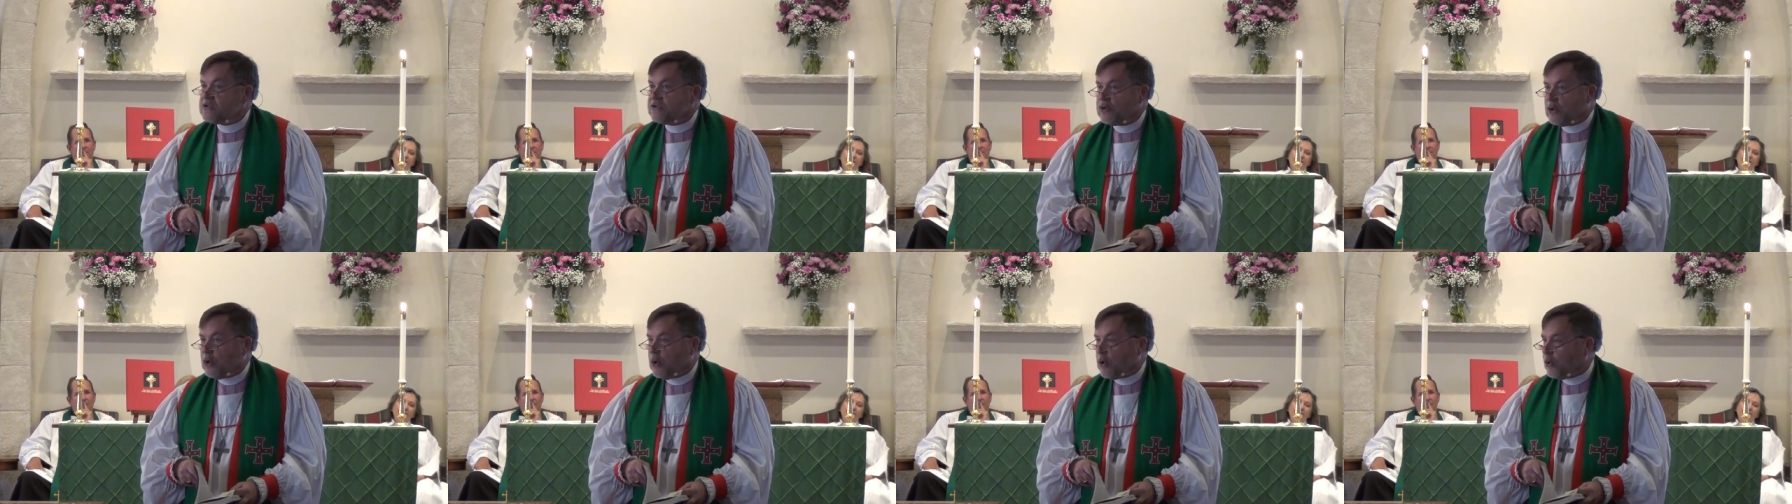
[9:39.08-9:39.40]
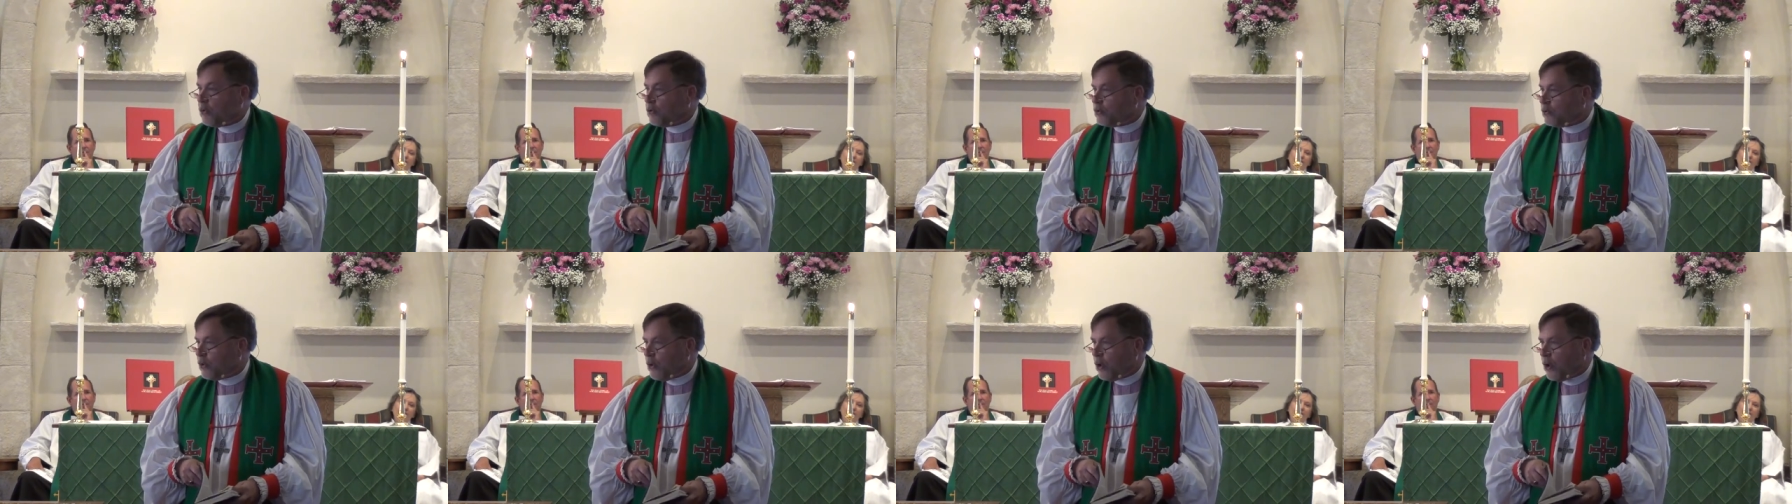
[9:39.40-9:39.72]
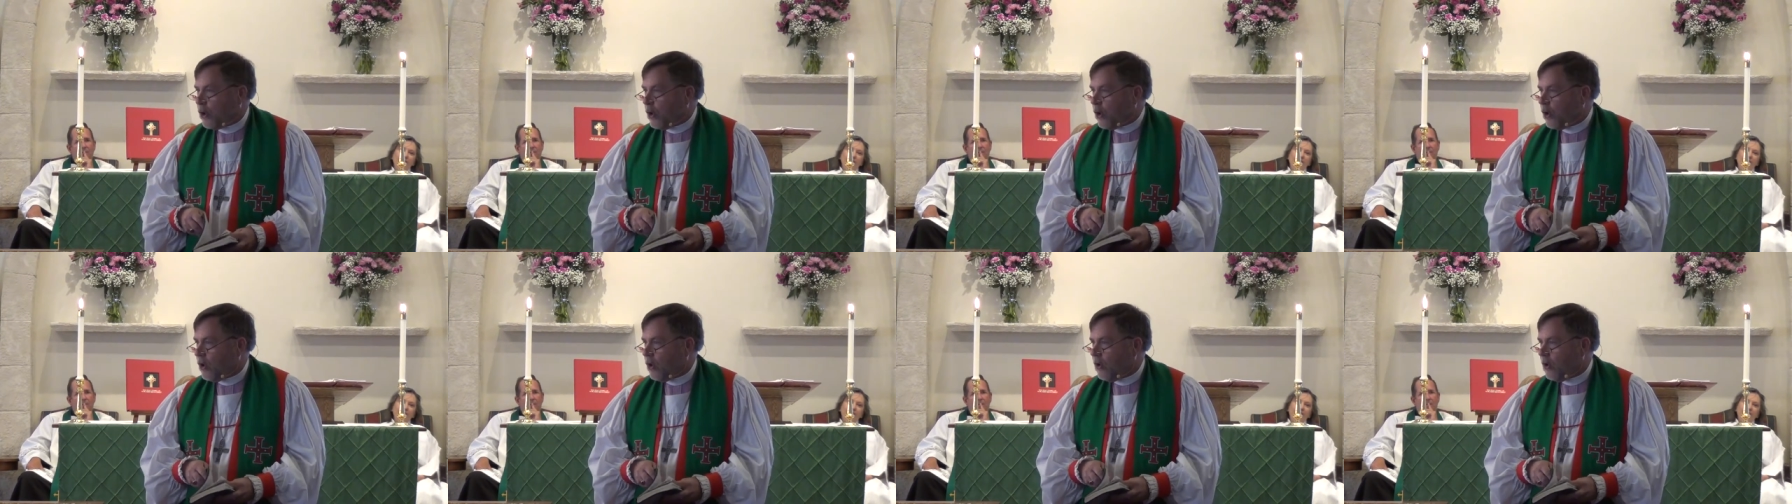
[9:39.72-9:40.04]
no
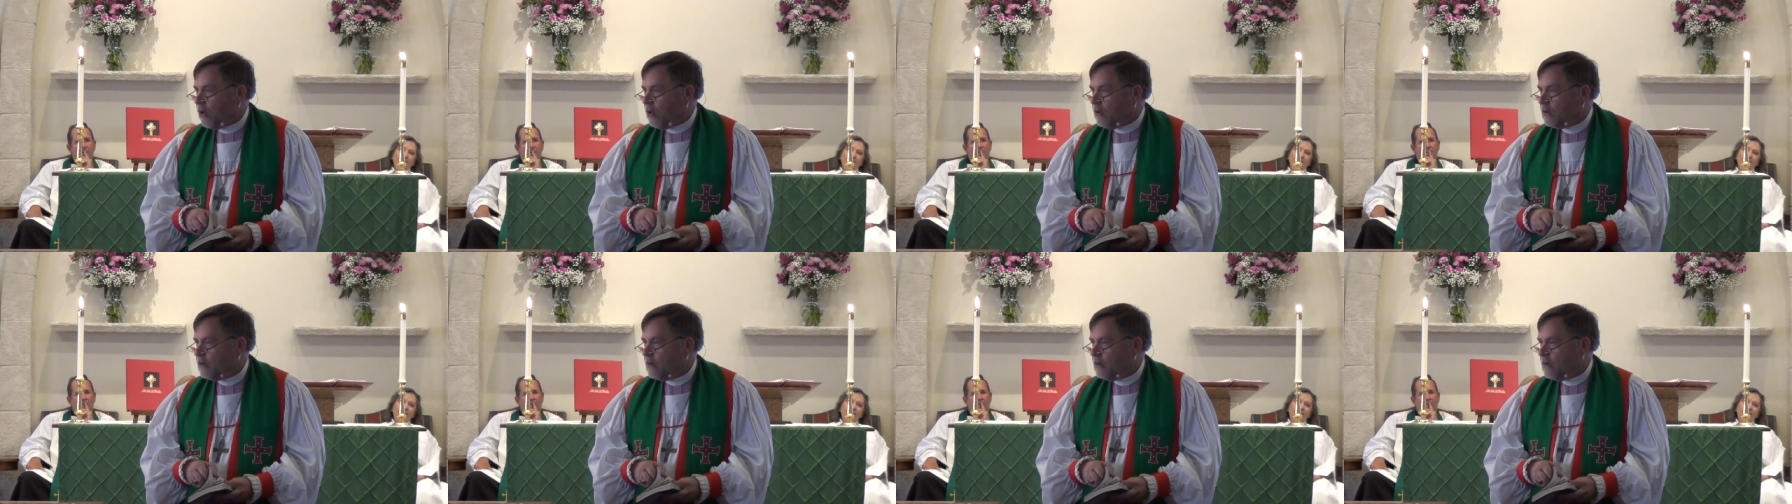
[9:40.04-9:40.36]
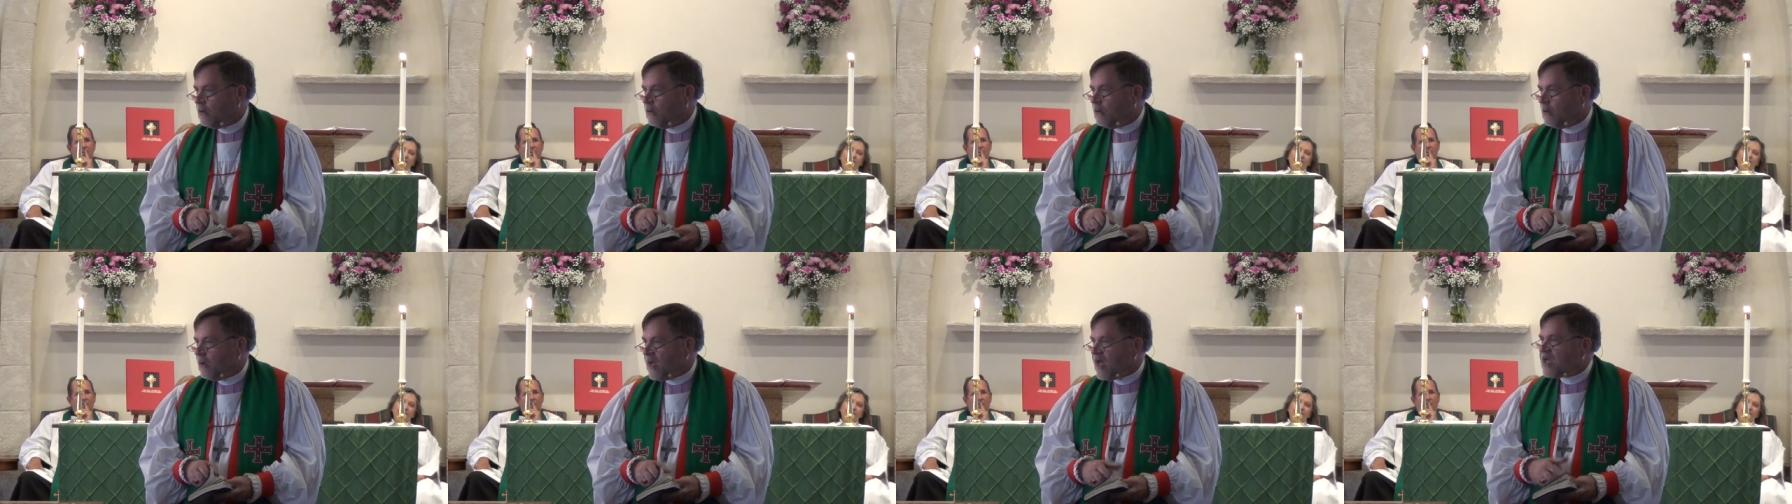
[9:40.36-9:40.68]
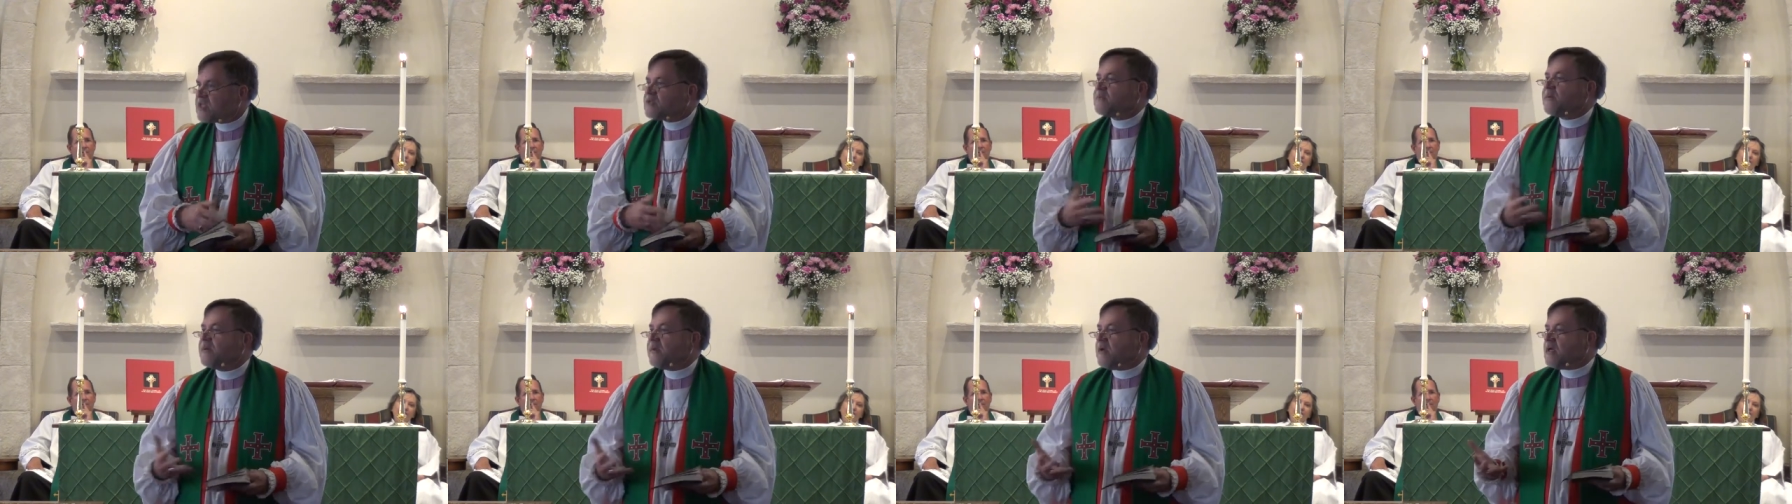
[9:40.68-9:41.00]
law.
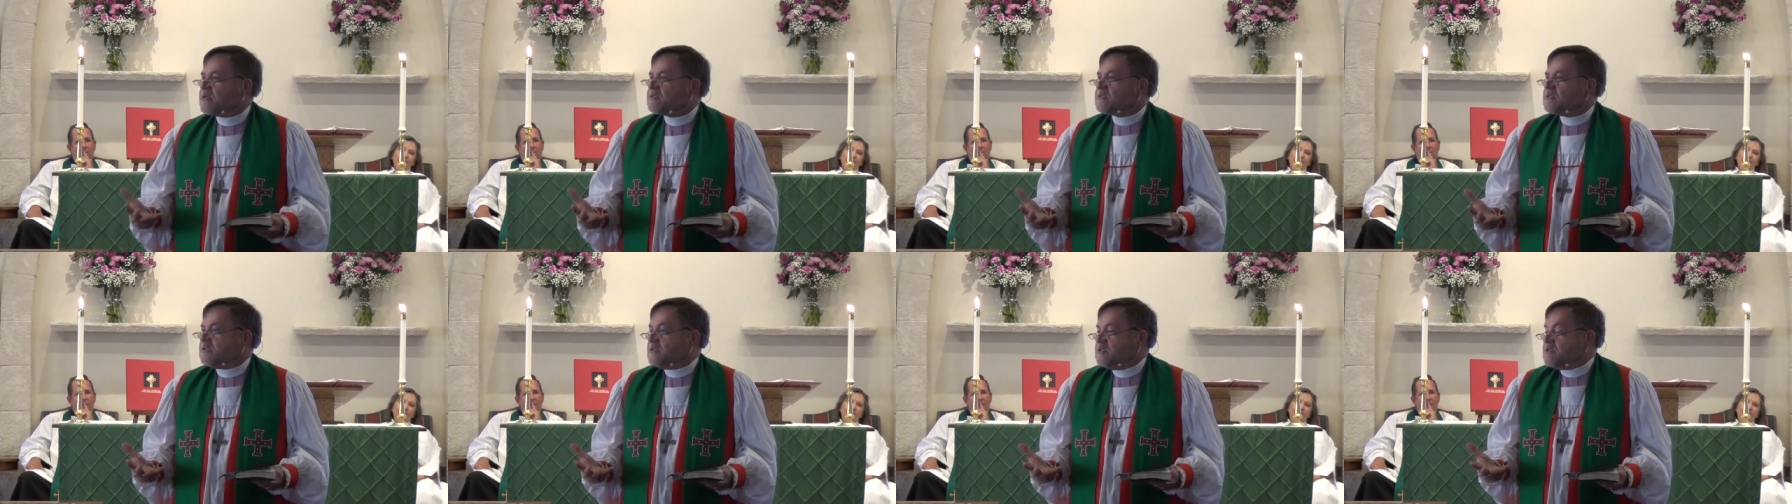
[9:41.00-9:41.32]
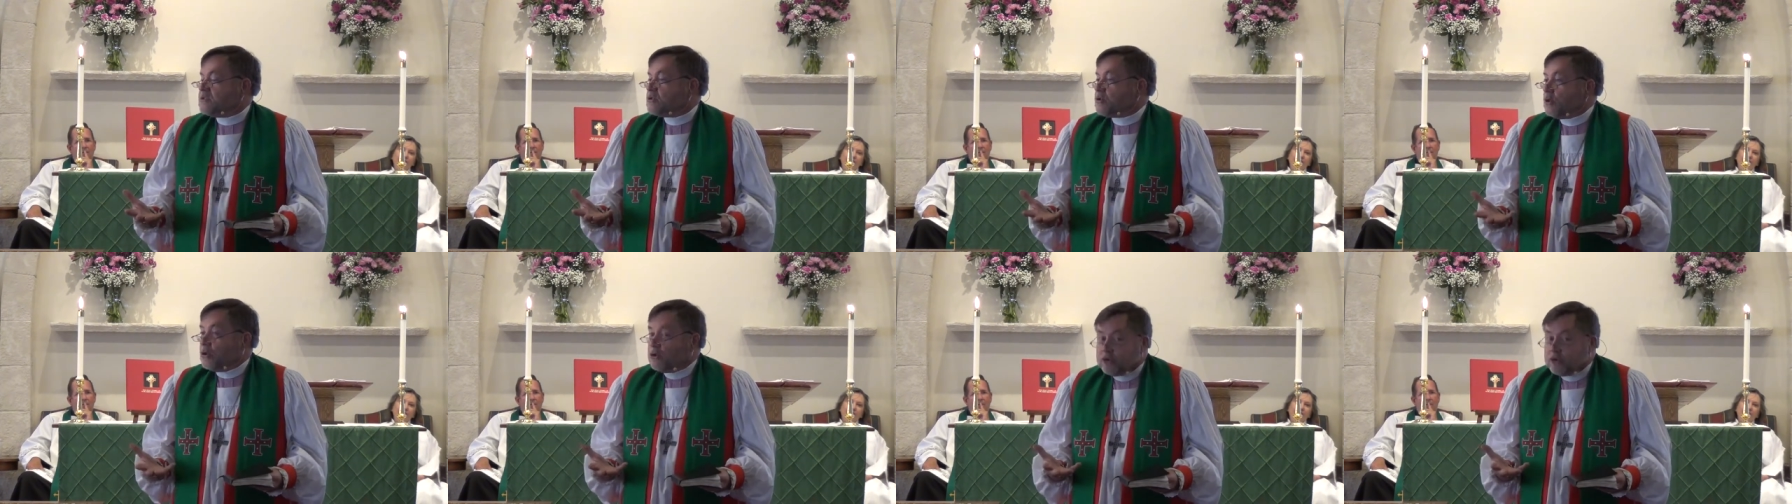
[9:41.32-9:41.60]
That's because it is the